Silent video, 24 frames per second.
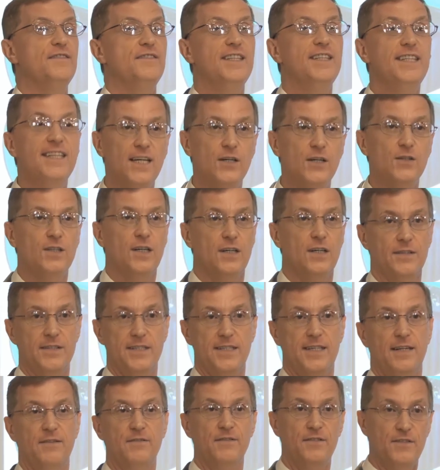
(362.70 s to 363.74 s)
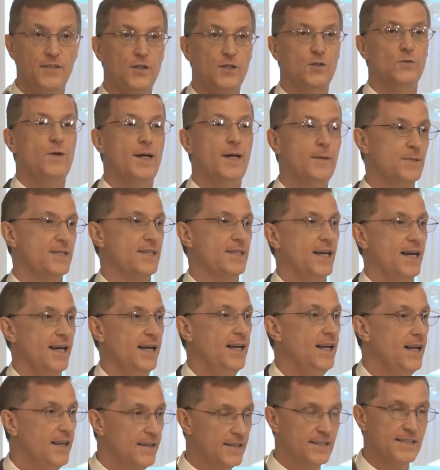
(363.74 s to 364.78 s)
video content for your website
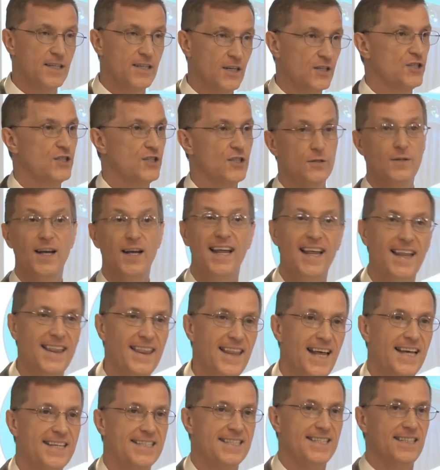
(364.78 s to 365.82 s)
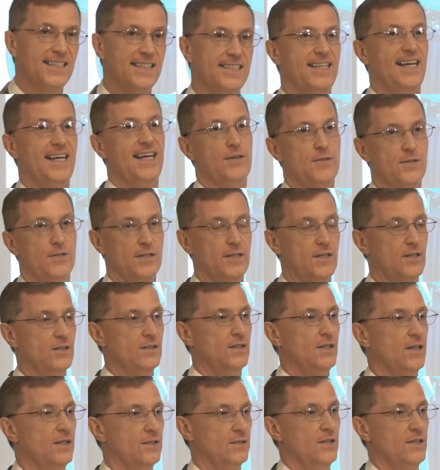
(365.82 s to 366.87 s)
that's cost you less than 1,000 Hong
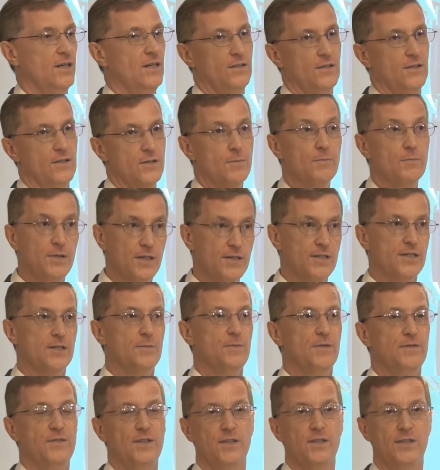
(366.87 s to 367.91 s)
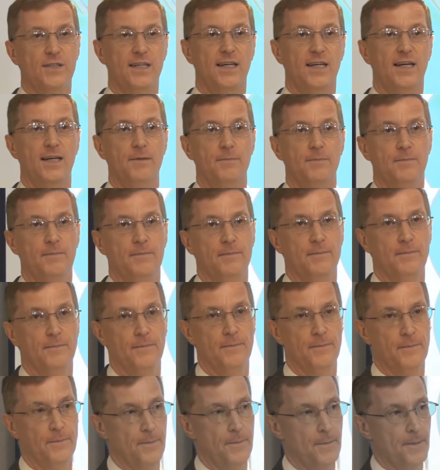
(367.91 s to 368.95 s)
Kong dollars plus some of your time.
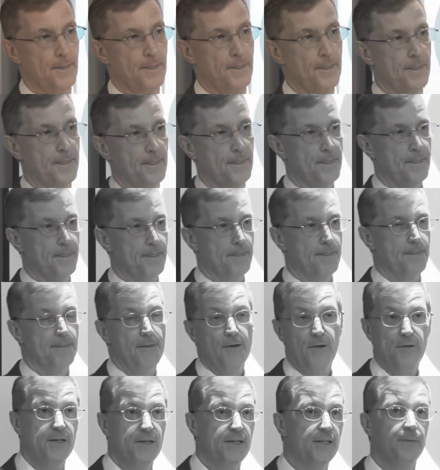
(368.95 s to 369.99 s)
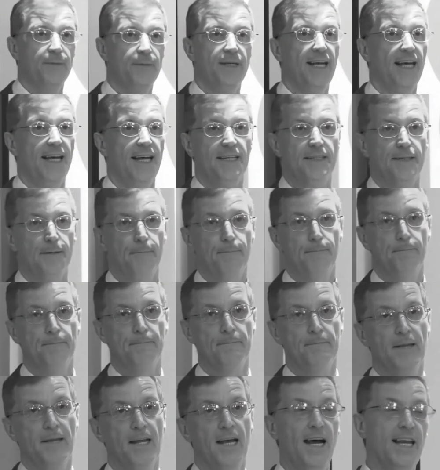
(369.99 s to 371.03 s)
It's all there to be had.
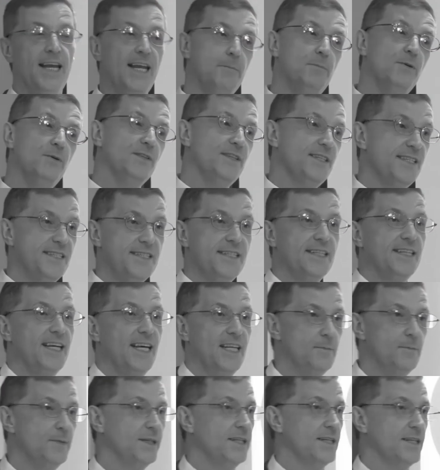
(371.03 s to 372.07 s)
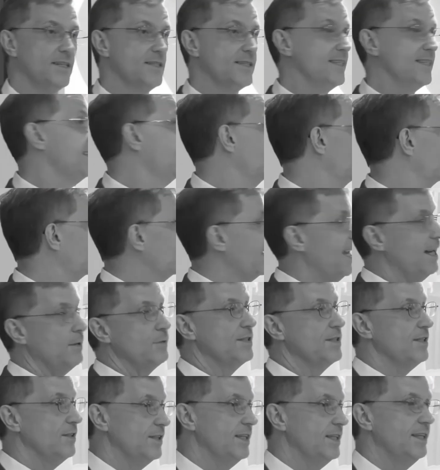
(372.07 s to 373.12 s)
And I put this together because this is what I
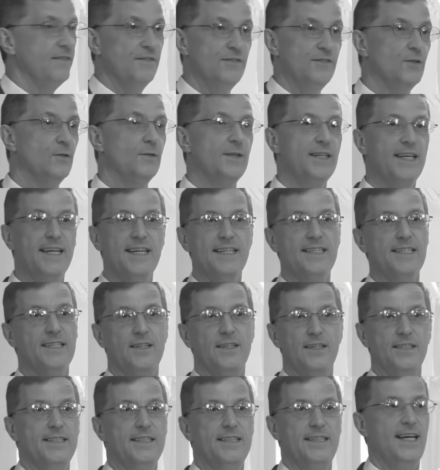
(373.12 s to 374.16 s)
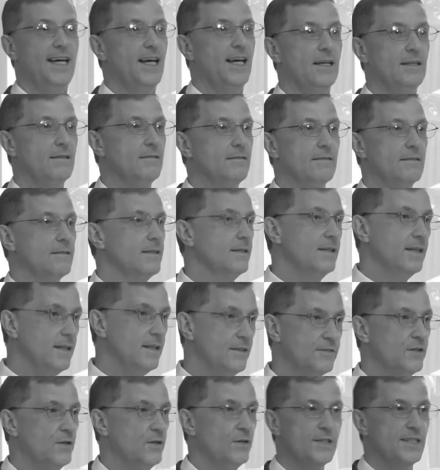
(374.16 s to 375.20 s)
was looking for when I started out, and
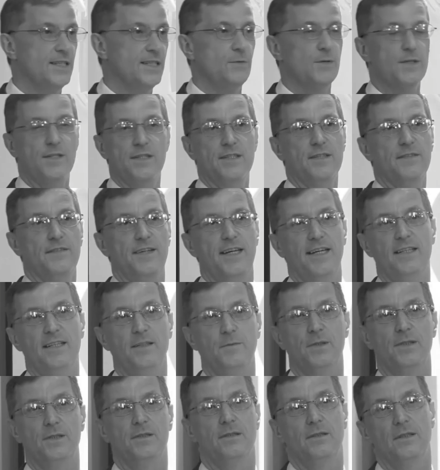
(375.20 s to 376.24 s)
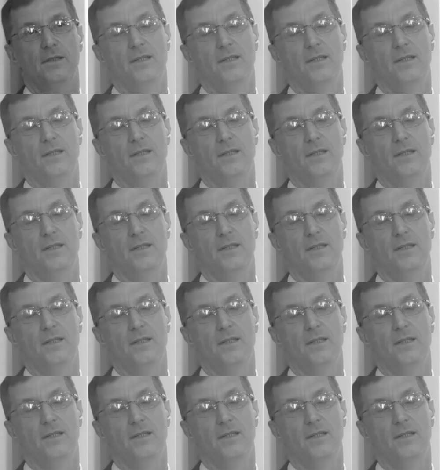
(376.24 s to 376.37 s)
of course it wasn't available.